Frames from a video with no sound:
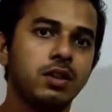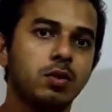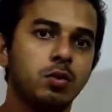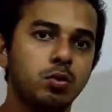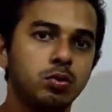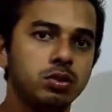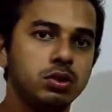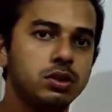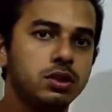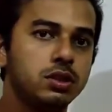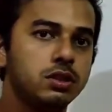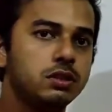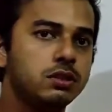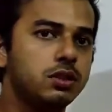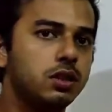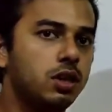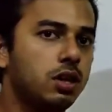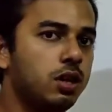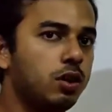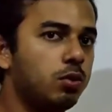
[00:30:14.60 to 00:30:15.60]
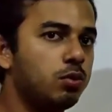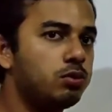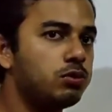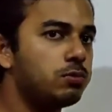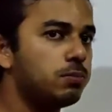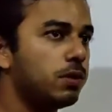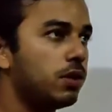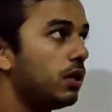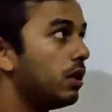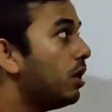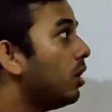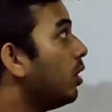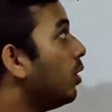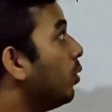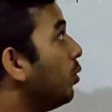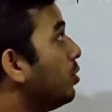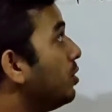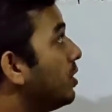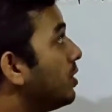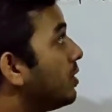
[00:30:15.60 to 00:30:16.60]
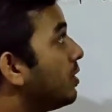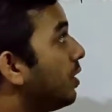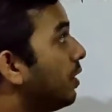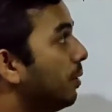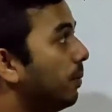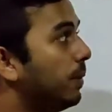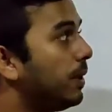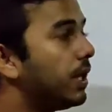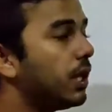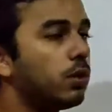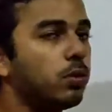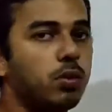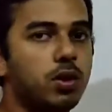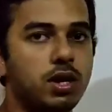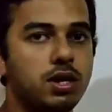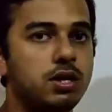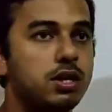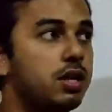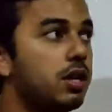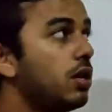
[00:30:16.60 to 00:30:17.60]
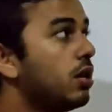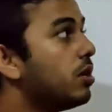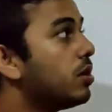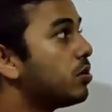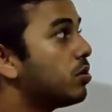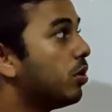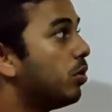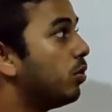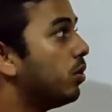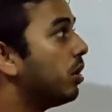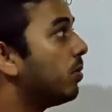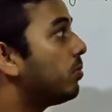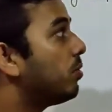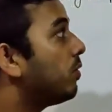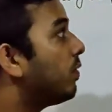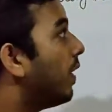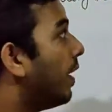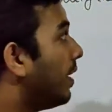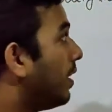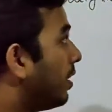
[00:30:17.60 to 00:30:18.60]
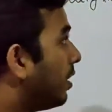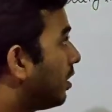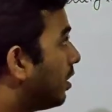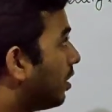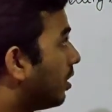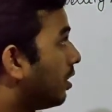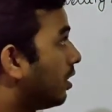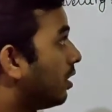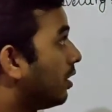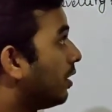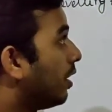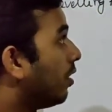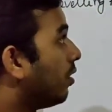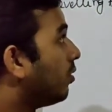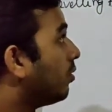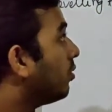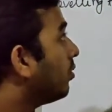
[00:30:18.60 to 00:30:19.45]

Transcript: which is which is 3 meter wide. So we have to find, now